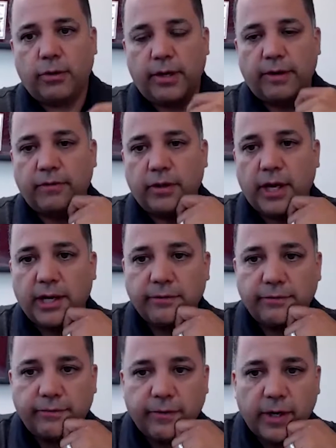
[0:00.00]
have a lot
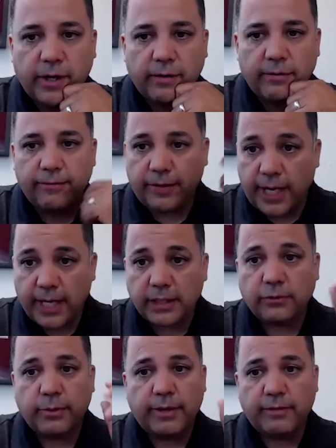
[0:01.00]
of
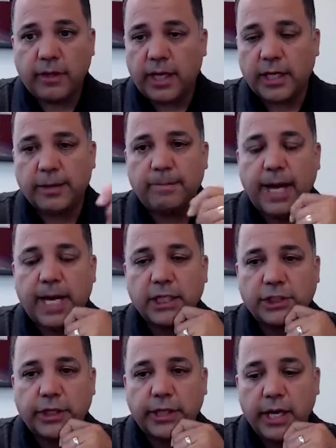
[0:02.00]
finesse. We have a lot of
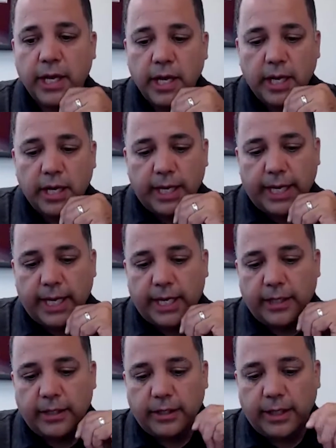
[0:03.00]
compassion.
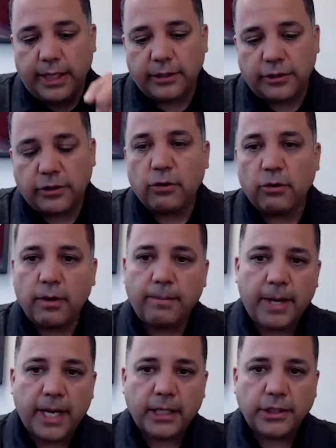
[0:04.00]
And so
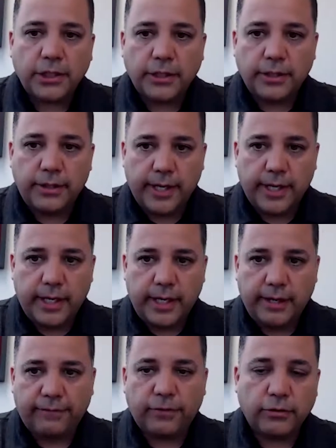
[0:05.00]
imagine
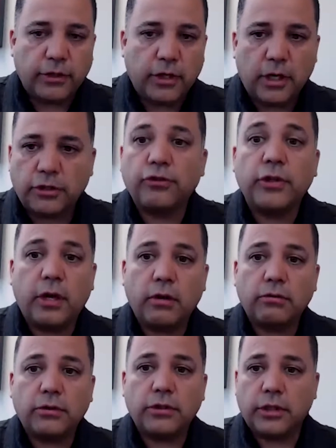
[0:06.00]
that if there's 100
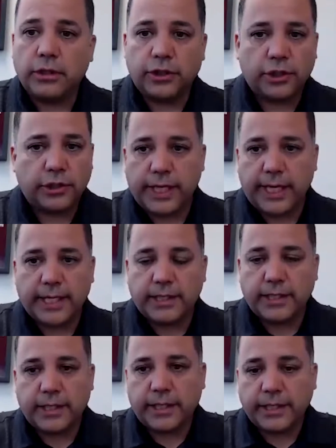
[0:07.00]
loans, let's just take
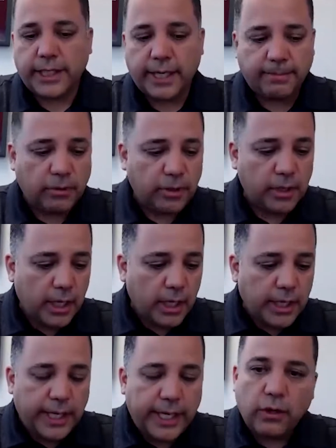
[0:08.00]
as an example,
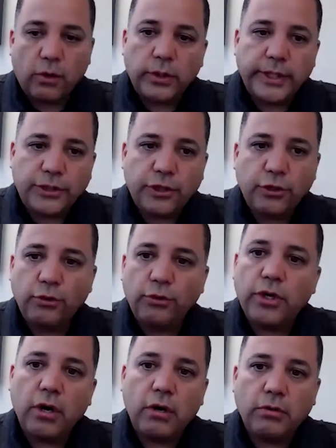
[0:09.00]
and only 2
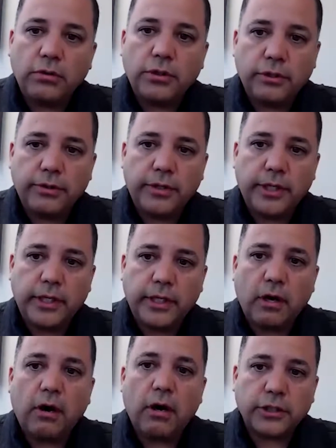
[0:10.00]
go to
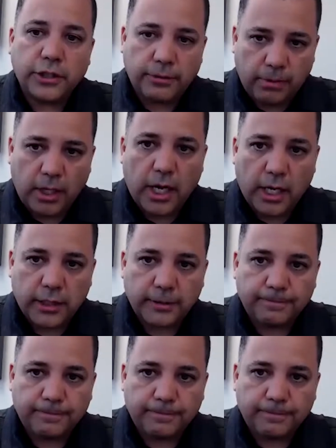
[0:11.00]
the auction block.